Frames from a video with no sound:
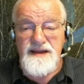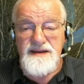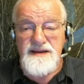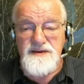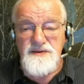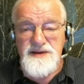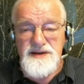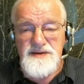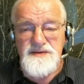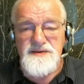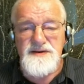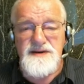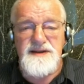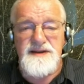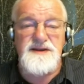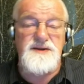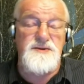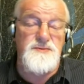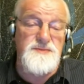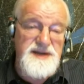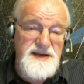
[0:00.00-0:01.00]
you didn't
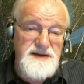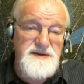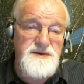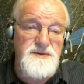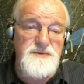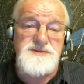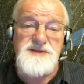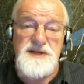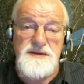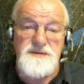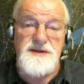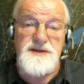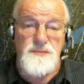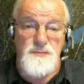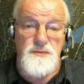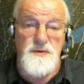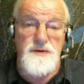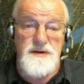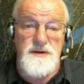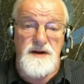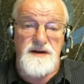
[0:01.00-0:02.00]
you did do something
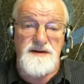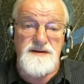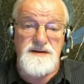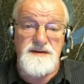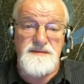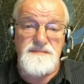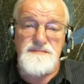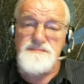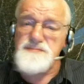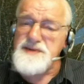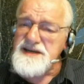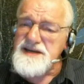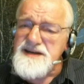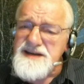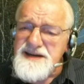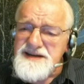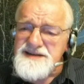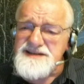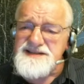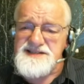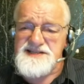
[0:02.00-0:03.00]
wrong but you
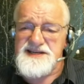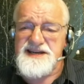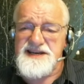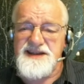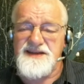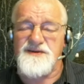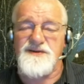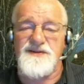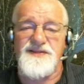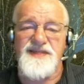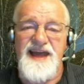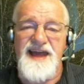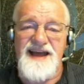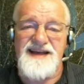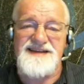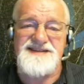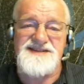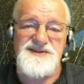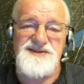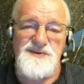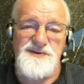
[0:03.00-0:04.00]
didn't steal
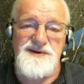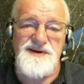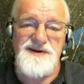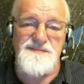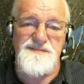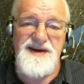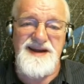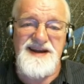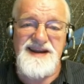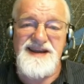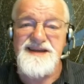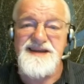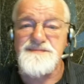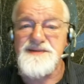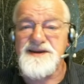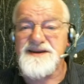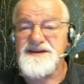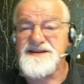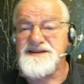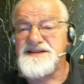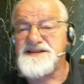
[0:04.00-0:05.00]
that sort of money
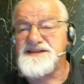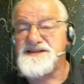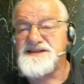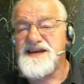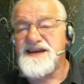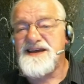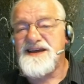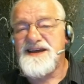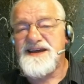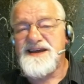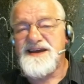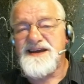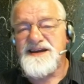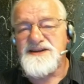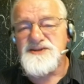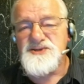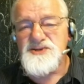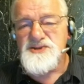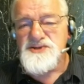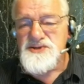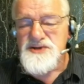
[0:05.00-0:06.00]
because uh,
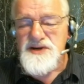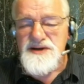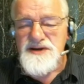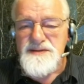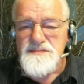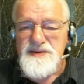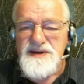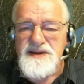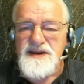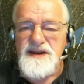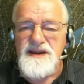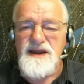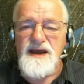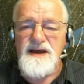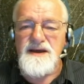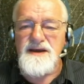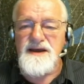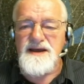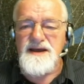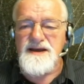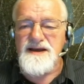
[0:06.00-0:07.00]
should it be
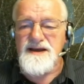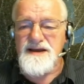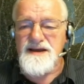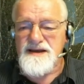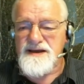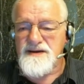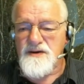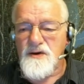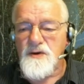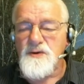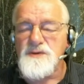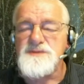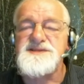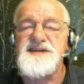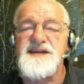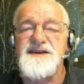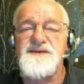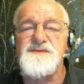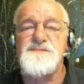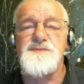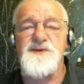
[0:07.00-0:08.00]
uh,
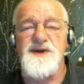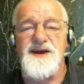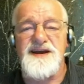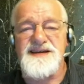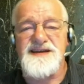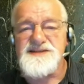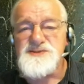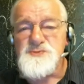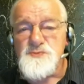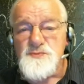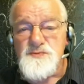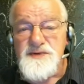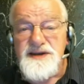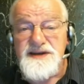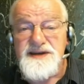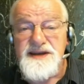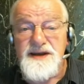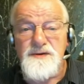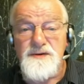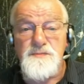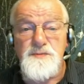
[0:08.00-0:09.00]
wholesale price,
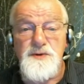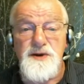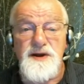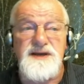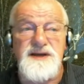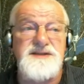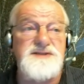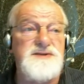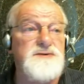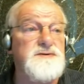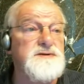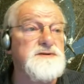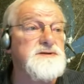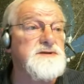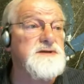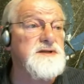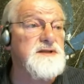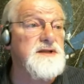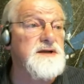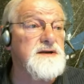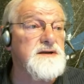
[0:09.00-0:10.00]
retail price, or
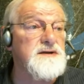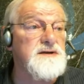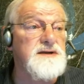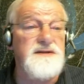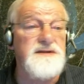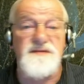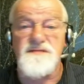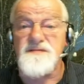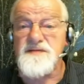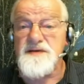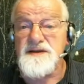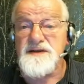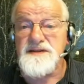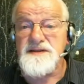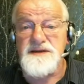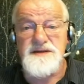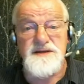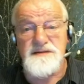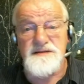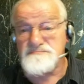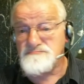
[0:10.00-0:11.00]
should they look at the fact
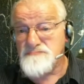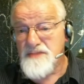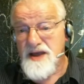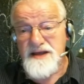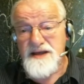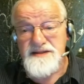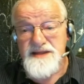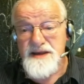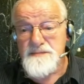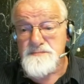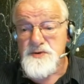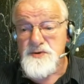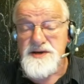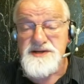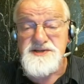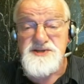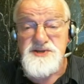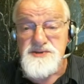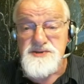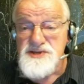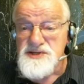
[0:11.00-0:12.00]
that at that
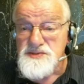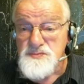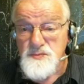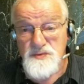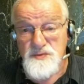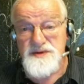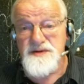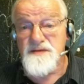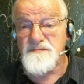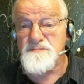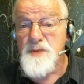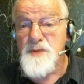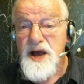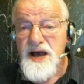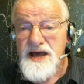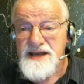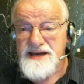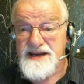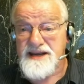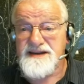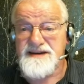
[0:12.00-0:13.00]
price you just wouldn't have
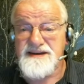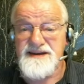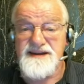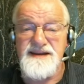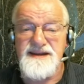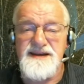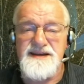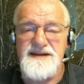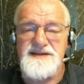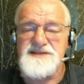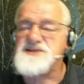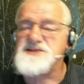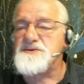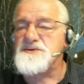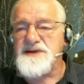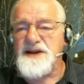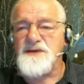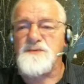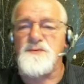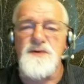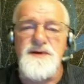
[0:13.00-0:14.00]
bought it?
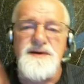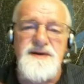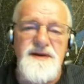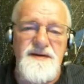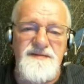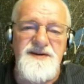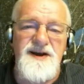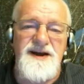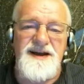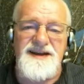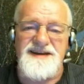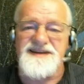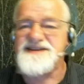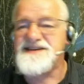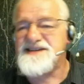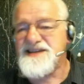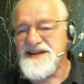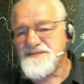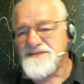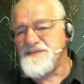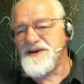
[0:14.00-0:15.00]
Certainly wouldn't have gotten
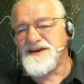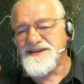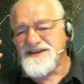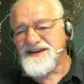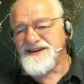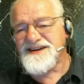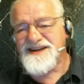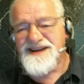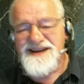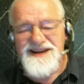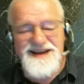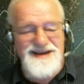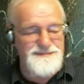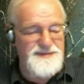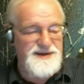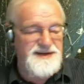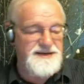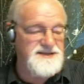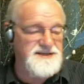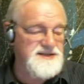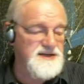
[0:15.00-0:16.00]
10 million
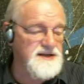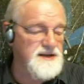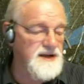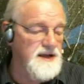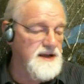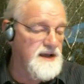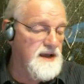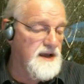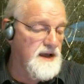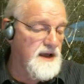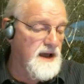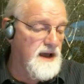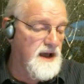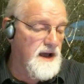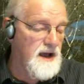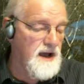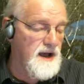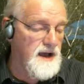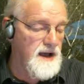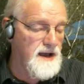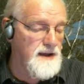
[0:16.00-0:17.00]
copies.
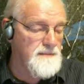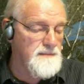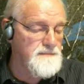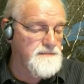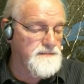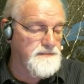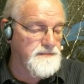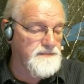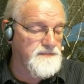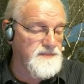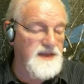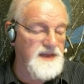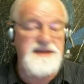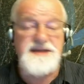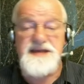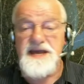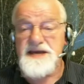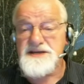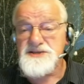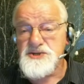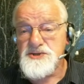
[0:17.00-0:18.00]
Um,
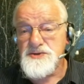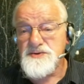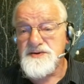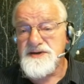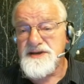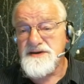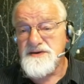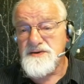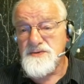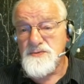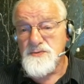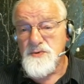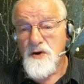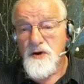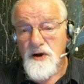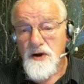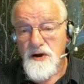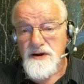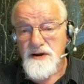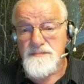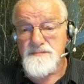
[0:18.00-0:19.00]
yes, you did do
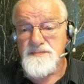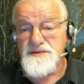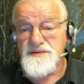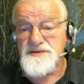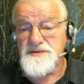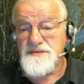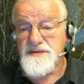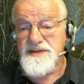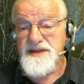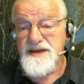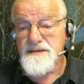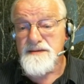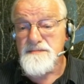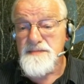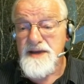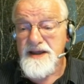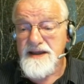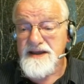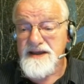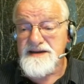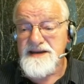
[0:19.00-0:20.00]
harm to them,
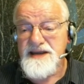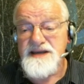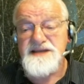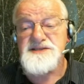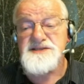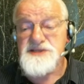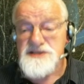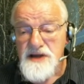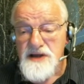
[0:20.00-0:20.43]
and yes,